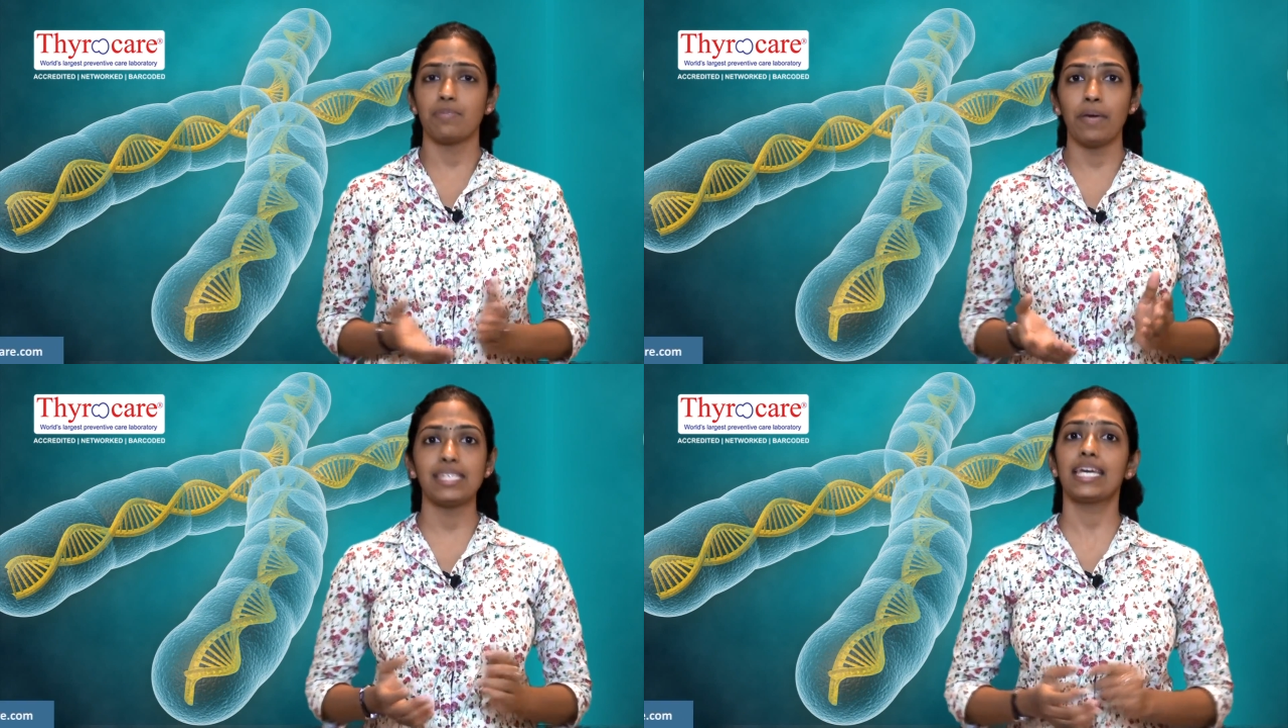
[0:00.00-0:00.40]

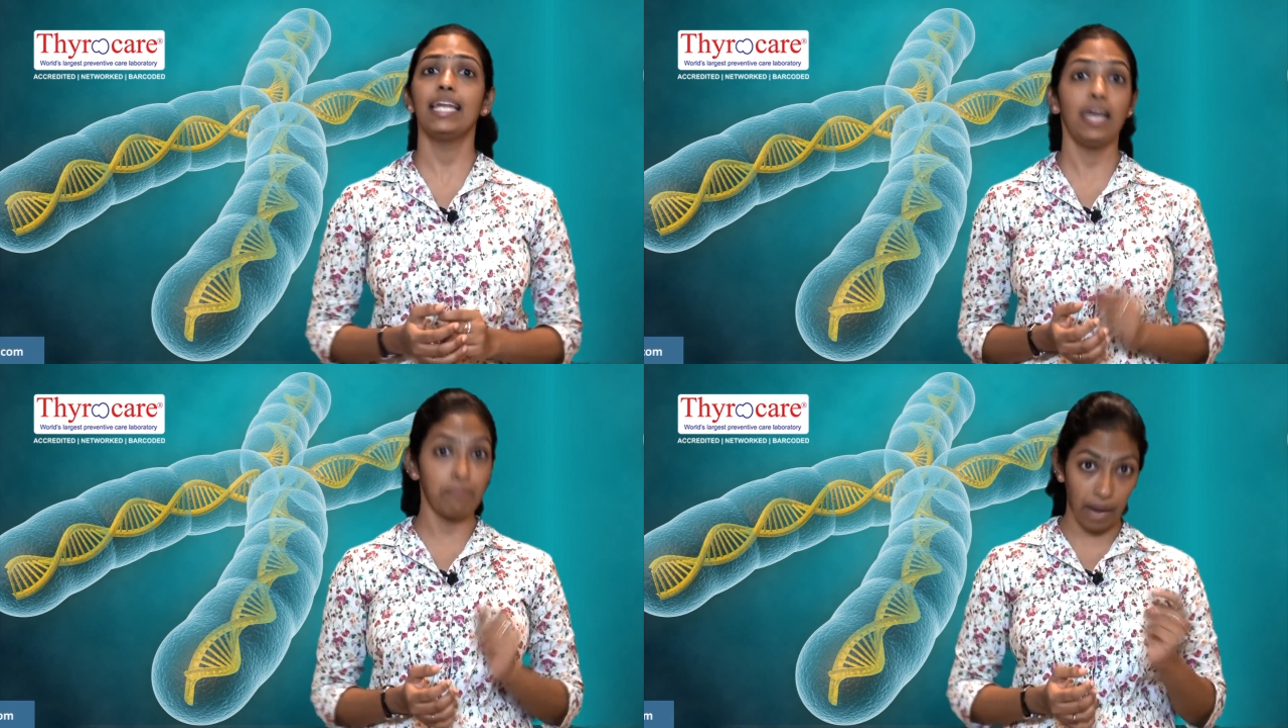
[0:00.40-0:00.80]
It's
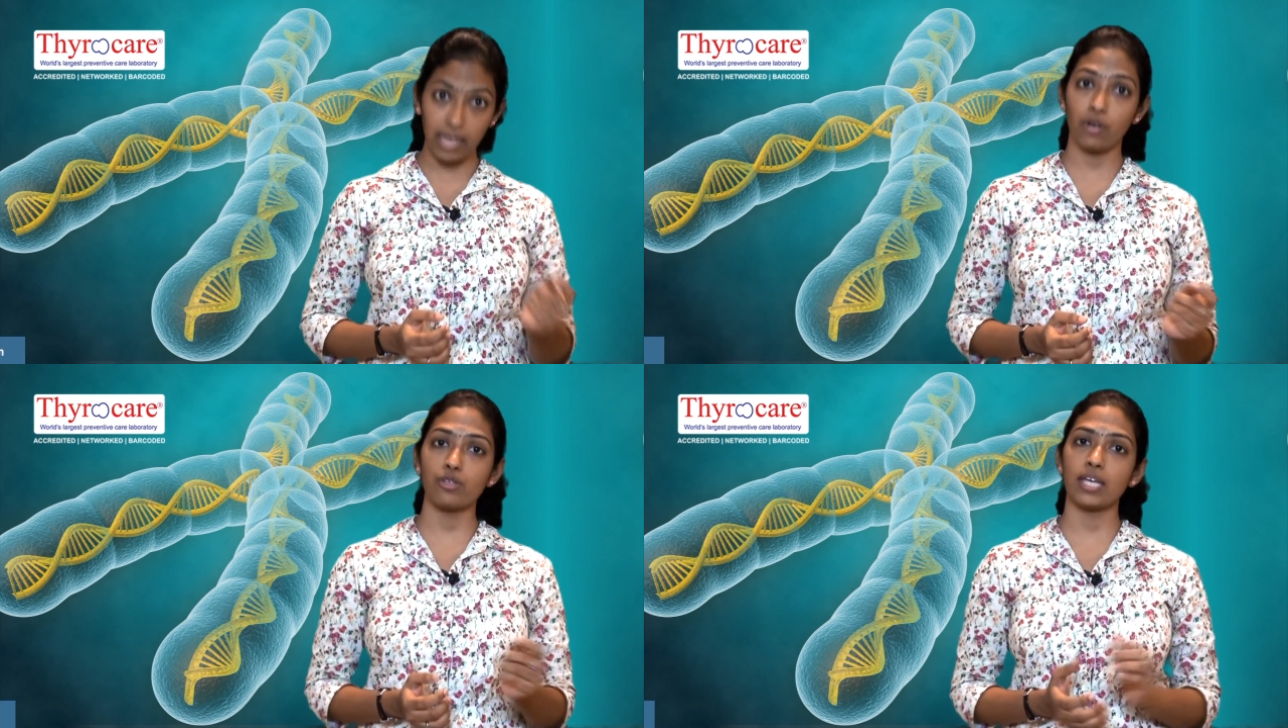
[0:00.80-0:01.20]
basically a
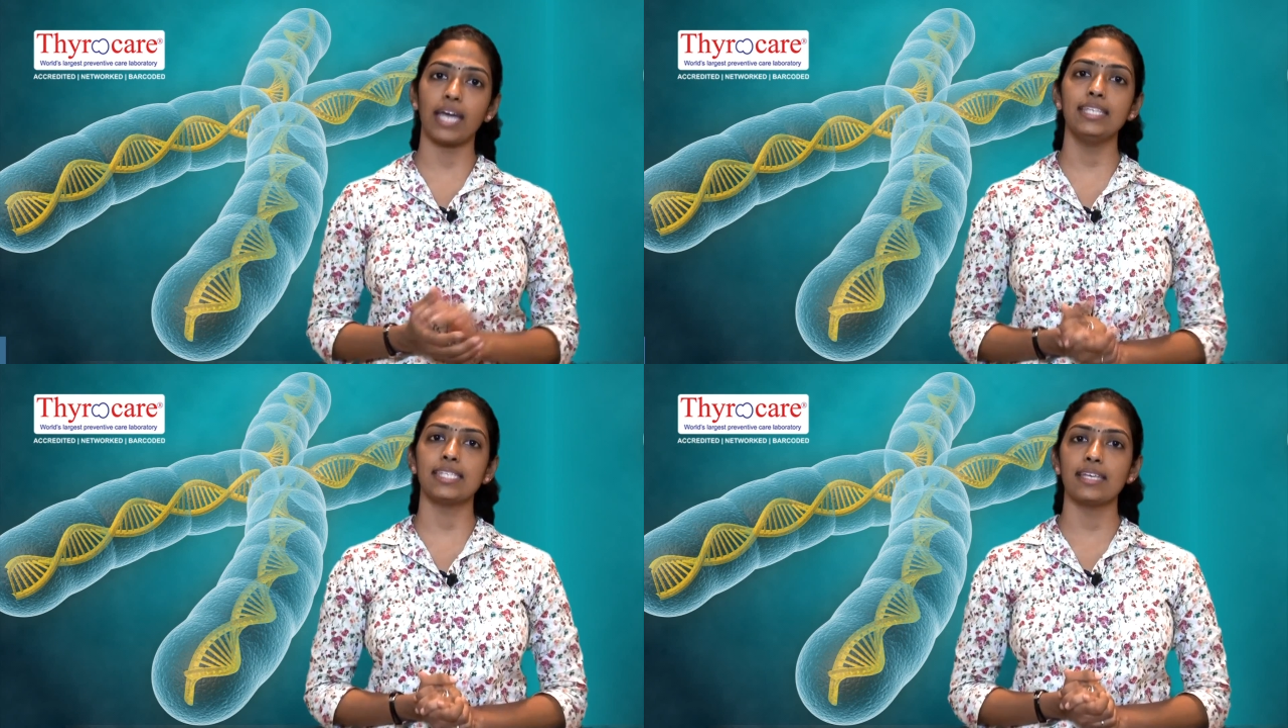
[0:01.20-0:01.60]

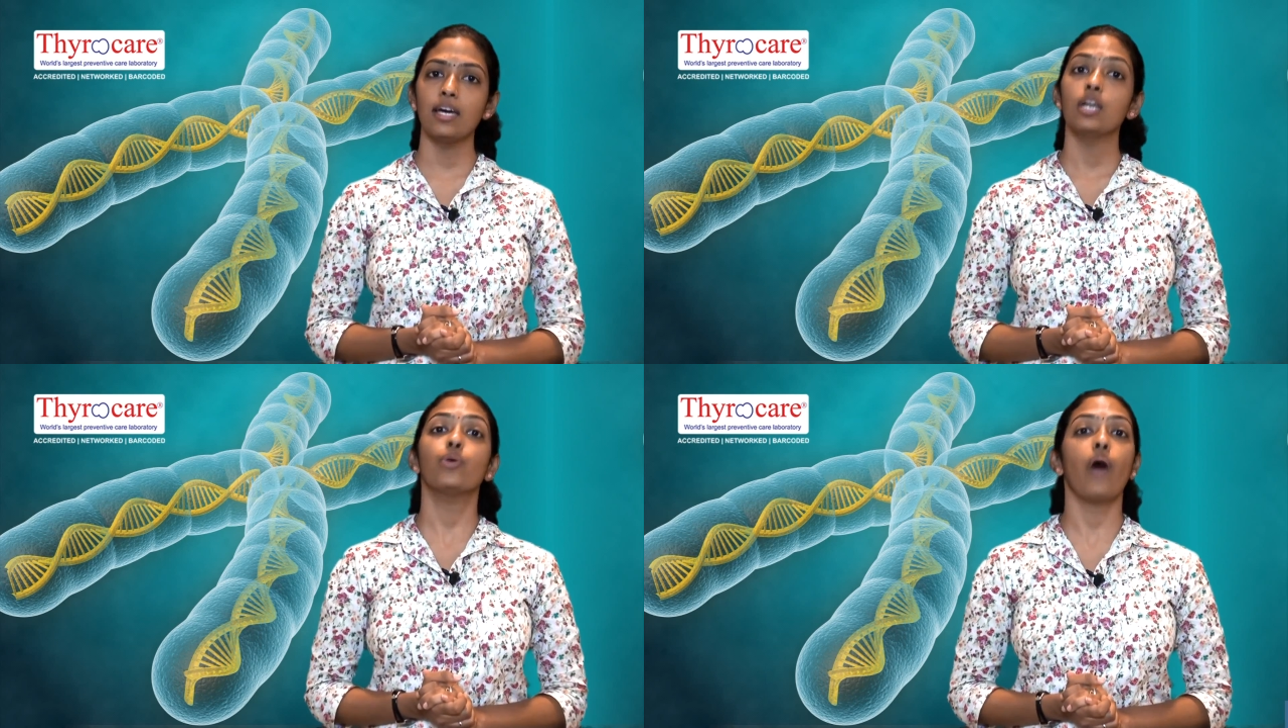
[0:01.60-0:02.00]

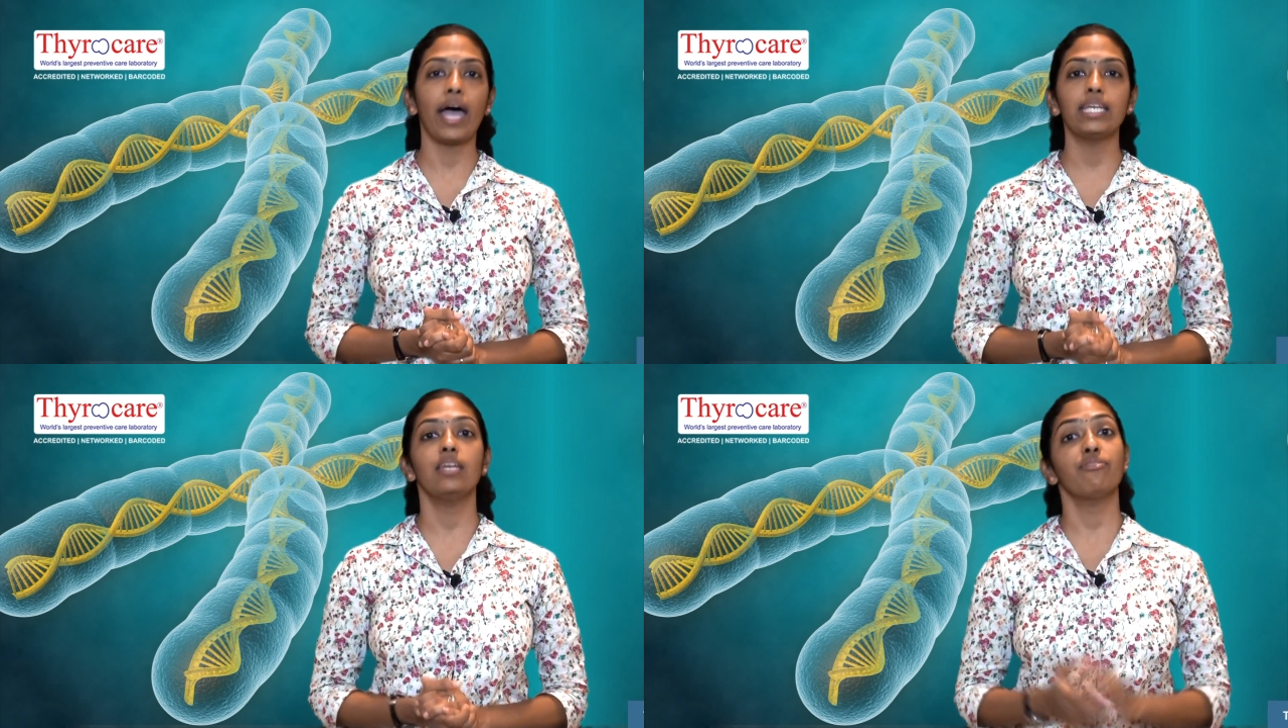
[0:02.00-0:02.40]
microscience
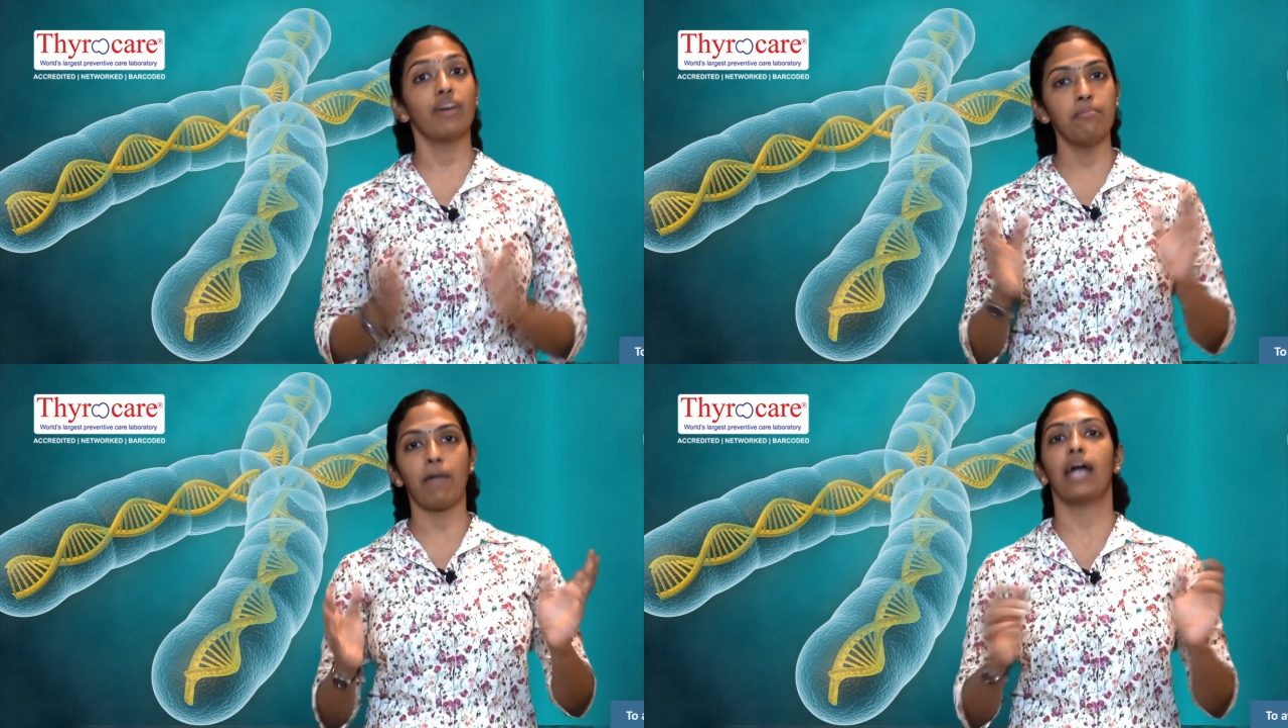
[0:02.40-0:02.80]
to
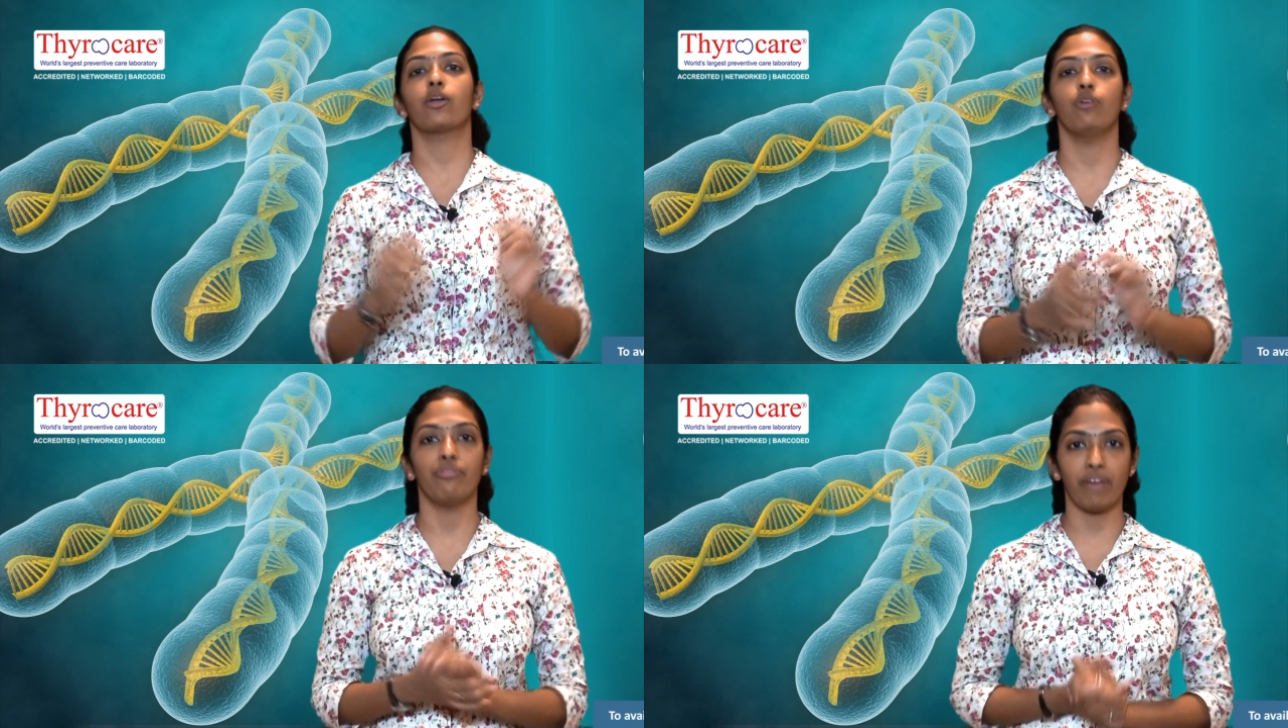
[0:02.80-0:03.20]
identify
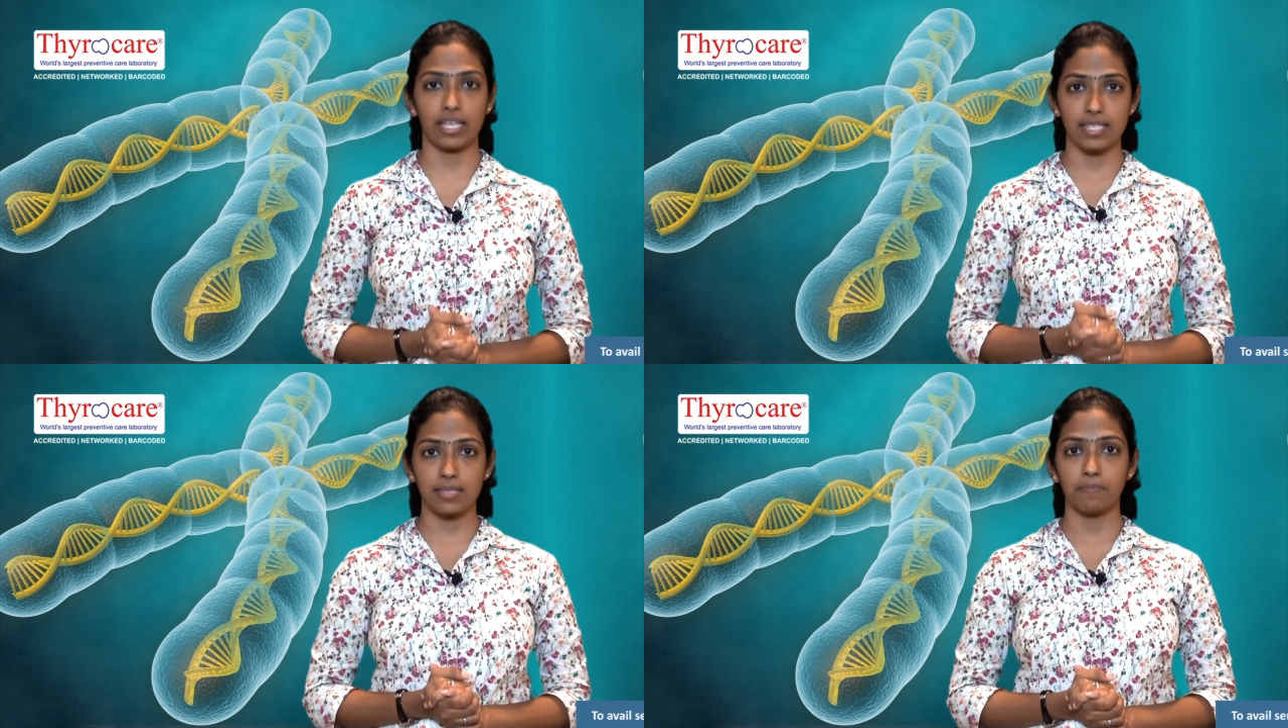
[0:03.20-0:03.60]
macro
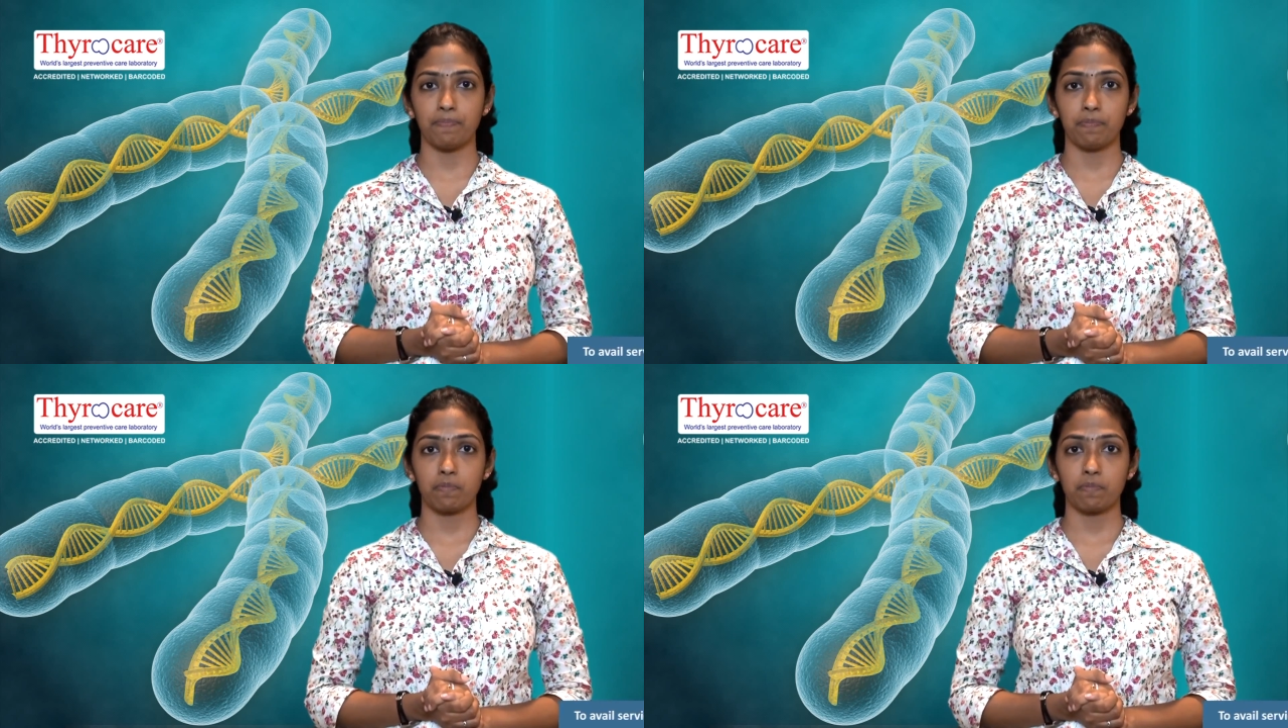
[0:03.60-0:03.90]
defects.